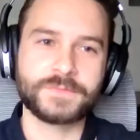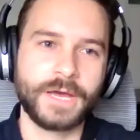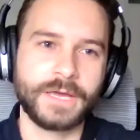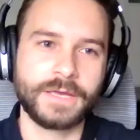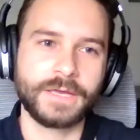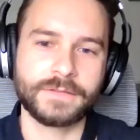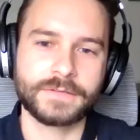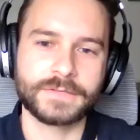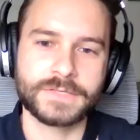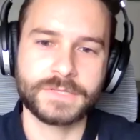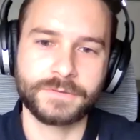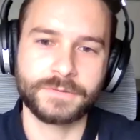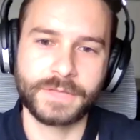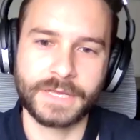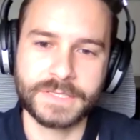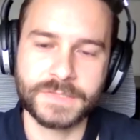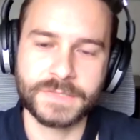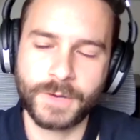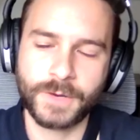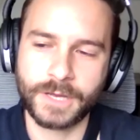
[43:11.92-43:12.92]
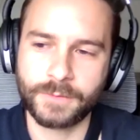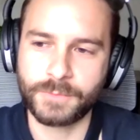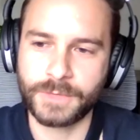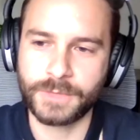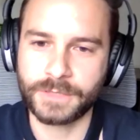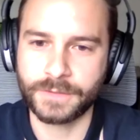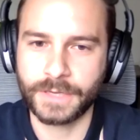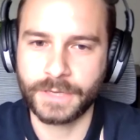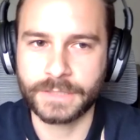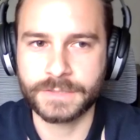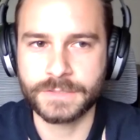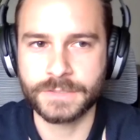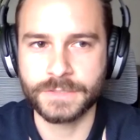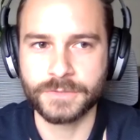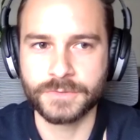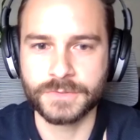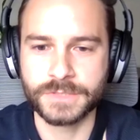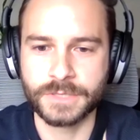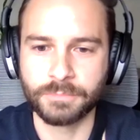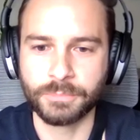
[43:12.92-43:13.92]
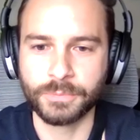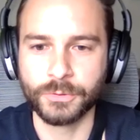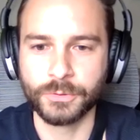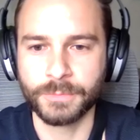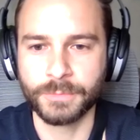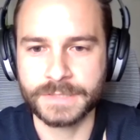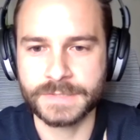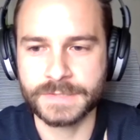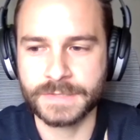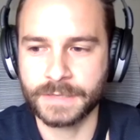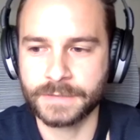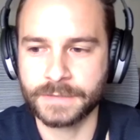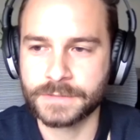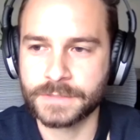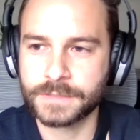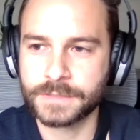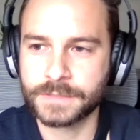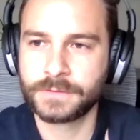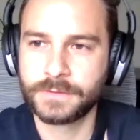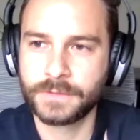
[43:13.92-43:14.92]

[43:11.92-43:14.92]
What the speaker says: why we like to use the bloom extent